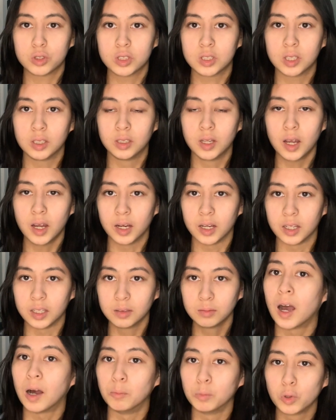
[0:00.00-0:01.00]

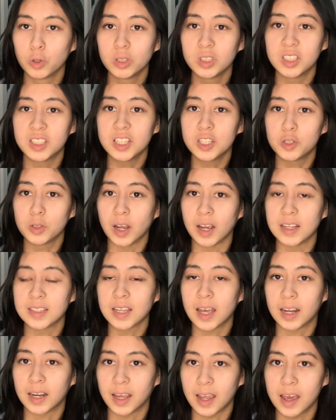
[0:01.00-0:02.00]
today, I'm going to teach you guys
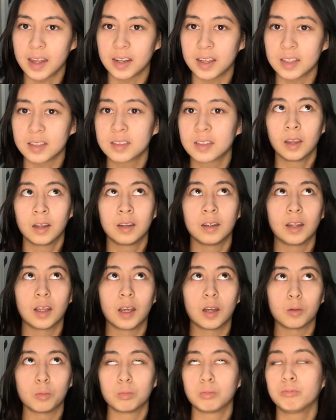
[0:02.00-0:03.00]
how to edit.
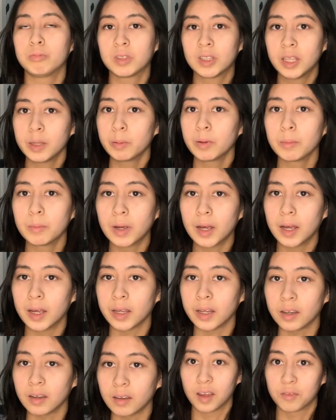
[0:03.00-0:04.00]
Now, keep in
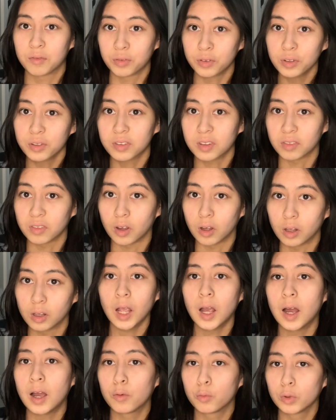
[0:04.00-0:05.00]
mind, first of
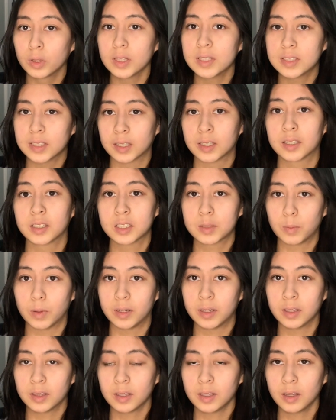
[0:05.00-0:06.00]
all, I really suck at
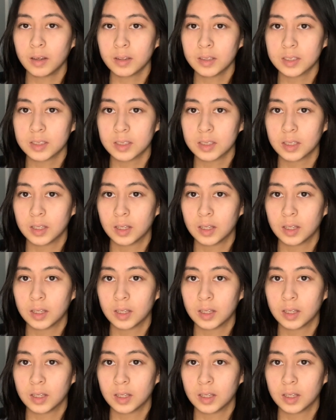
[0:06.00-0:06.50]
explaining things.